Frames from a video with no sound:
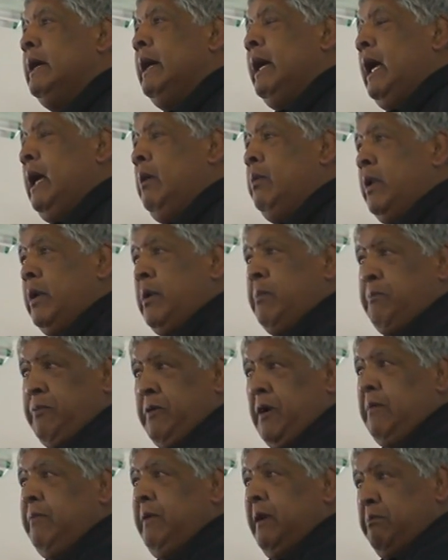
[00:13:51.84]
He would have
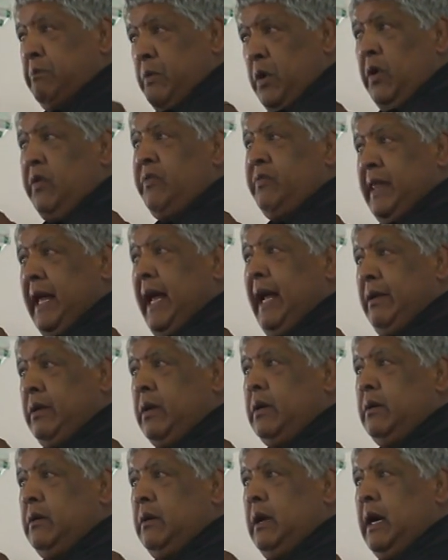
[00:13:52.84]
probably moved
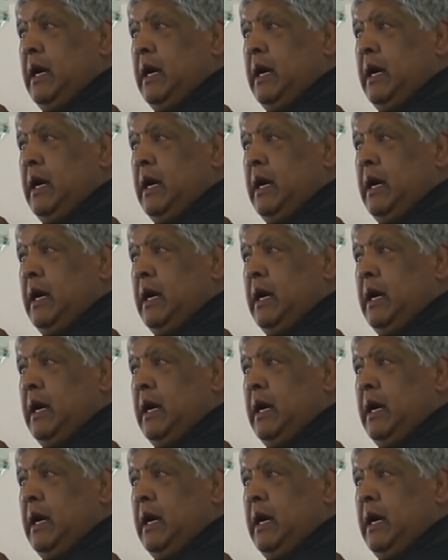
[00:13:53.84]
that